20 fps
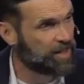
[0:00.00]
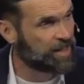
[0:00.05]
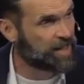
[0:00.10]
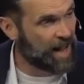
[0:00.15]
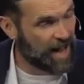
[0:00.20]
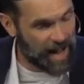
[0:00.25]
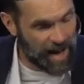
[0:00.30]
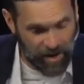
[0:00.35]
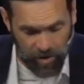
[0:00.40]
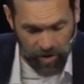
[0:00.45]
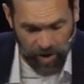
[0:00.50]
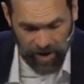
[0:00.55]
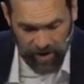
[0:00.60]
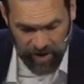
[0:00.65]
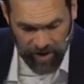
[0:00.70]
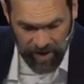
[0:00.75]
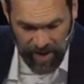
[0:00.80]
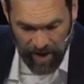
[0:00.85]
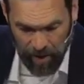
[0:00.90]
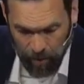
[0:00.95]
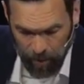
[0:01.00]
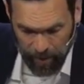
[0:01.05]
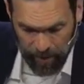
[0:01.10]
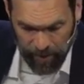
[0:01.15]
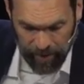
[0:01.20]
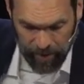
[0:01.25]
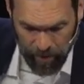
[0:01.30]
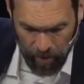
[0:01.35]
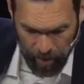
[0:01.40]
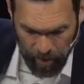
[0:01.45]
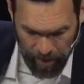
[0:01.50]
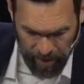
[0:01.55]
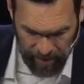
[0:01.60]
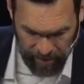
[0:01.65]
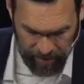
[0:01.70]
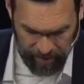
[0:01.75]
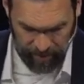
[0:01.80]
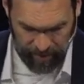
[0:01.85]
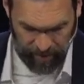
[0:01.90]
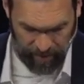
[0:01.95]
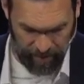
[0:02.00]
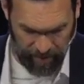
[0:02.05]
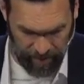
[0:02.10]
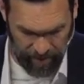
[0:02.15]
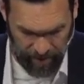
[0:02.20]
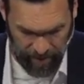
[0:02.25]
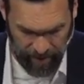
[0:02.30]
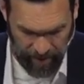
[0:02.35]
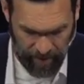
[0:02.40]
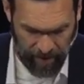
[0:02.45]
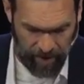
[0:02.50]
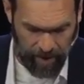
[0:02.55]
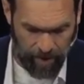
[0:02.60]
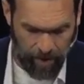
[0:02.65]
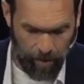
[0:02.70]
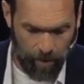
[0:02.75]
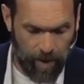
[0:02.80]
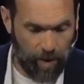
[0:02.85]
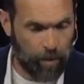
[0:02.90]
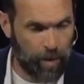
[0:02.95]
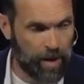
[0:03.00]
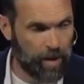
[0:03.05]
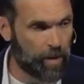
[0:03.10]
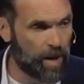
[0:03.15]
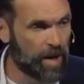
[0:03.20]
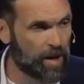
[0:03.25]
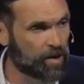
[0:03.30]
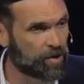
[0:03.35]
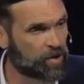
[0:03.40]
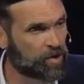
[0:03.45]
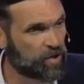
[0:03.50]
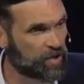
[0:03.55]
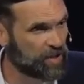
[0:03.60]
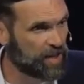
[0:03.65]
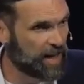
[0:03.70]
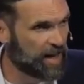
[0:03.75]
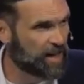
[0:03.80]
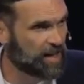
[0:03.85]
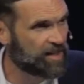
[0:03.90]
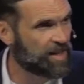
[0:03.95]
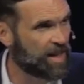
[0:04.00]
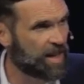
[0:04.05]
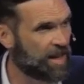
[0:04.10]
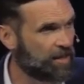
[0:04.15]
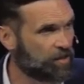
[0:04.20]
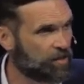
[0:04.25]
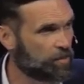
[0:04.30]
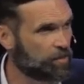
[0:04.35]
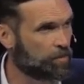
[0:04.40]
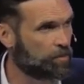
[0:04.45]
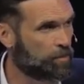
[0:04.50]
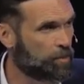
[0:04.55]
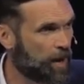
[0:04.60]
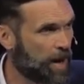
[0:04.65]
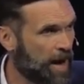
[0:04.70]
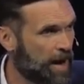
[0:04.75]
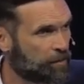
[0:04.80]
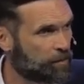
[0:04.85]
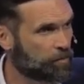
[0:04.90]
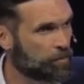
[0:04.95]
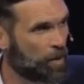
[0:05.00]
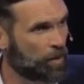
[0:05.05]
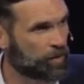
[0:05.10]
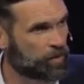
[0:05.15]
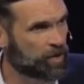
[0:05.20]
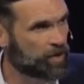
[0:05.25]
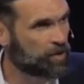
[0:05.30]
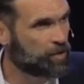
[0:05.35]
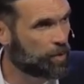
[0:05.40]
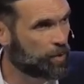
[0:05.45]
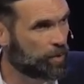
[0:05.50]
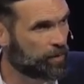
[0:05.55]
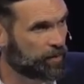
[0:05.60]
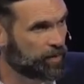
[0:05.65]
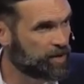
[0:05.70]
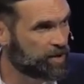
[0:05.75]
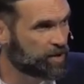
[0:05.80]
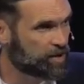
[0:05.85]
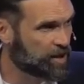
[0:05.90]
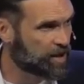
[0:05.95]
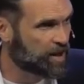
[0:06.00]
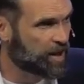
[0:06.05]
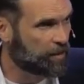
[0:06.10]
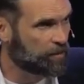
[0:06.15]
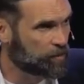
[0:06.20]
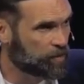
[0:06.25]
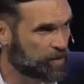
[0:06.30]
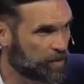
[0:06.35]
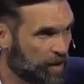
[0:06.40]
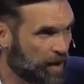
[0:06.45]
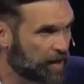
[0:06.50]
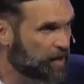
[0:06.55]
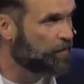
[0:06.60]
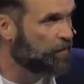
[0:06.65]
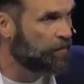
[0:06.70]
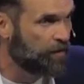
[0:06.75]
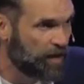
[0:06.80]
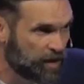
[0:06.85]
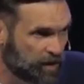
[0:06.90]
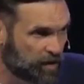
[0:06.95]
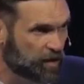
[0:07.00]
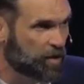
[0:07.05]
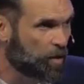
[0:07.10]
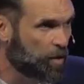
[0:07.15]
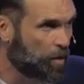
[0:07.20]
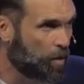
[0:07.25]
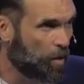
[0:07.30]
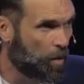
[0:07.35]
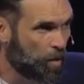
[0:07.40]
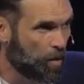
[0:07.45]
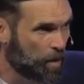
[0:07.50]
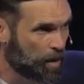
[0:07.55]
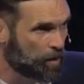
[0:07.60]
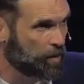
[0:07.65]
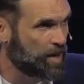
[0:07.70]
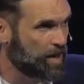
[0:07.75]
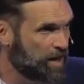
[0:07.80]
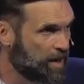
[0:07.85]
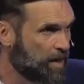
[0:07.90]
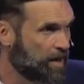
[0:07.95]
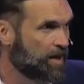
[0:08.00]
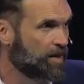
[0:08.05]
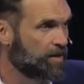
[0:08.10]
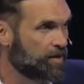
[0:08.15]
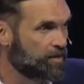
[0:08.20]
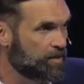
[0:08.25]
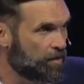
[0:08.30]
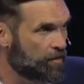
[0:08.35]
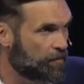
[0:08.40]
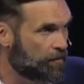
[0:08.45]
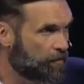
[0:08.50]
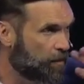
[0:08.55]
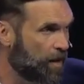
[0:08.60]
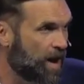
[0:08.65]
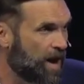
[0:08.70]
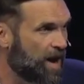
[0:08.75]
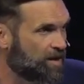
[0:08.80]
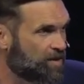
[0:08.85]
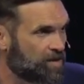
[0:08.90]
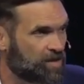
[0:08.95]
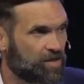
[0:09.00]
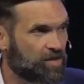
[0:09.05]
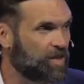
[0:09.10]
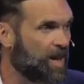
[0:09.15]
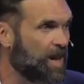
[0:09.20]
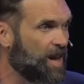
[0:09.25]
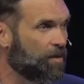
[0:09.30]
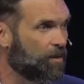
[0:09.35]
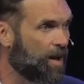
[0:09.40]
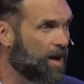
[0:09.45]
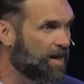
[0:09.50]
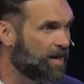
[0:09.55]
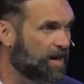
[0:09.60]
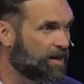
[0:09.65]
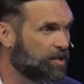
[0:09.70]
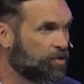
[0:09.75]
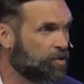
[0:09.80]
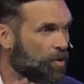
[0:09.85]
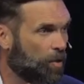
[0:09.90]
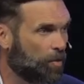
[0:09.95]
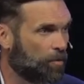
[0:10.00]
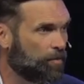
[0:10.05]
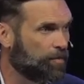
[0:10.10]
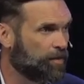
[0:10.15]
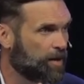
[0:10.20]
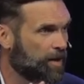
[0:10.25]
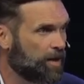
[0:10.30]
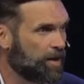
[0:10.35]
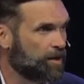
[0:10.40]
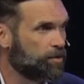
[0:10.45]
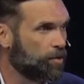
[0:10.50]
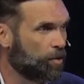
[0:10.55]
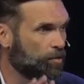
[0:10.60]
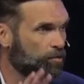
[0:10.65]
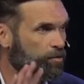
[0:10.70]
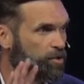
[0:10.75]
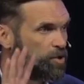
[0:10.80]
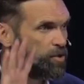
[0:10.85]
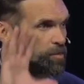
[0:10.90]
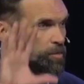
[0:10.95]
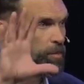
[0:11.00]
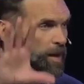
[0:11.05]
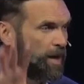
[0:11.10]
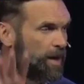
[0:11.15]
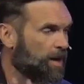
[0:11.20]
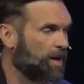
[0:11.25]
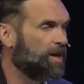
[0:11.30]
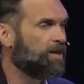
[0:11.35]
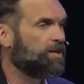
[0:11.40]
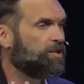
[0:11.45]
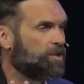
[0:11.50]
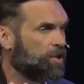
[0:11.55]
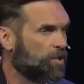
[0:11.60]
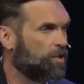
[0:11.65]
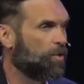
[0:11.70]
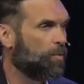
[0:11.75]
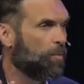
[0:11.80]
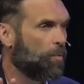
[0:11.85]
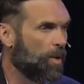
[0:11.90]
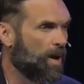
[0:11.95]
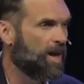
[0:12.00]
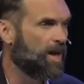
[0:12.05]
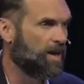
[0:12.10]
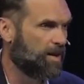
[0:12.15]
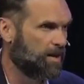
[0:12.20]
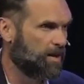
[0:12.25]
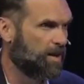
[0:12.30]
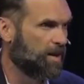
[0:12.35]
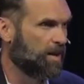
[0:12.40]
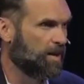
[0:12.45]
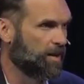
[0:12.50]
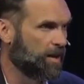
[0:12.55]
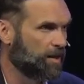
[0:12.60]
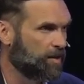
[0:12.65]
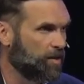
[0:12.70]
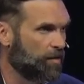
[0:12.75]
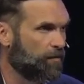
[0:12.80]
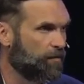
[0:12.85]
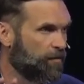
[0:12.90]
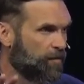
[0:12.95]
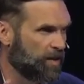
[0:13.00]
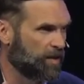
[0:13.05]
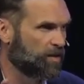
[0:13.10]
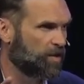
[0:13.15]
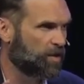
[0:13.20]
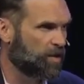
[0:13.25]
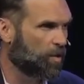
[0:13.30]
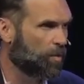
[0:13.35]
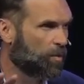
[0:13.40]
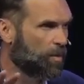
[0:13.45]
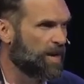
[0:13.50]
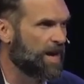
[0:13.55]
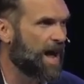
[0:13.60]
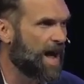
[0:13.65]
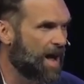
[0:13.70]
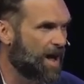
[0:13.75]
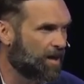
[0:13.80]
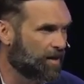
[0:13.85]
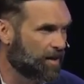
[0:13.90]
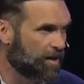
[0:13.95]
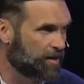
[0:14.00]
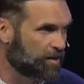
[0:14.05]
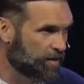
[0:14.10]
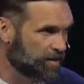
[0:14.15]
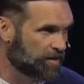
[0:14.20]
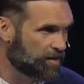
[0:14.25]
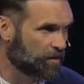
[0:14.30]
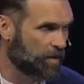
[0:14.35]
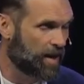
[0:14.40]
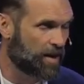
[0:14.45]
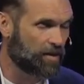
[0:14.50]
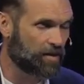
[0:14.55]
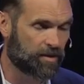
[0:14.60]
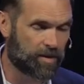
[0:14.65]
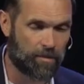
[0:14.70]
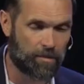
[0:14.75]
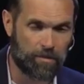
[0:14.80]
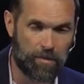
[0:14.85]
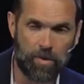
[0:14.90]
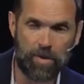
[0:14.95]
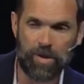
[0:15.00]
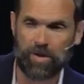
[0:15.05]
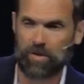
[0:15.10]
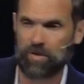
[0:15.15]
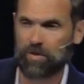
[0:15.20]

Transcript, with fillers: in contrast to that, will ignore it right? We, we understand this perhaps most intuitively just it comes to like physical order. We, there's a phrase, a saying, right? Like, don't, don't spit into the wind. Like the physical realities. When, when I was a Moody